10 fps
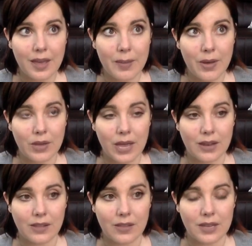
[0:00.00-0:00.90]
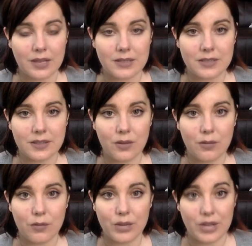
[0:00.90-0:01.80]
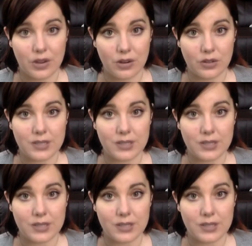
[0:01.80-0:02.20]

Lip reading: about getting these for years.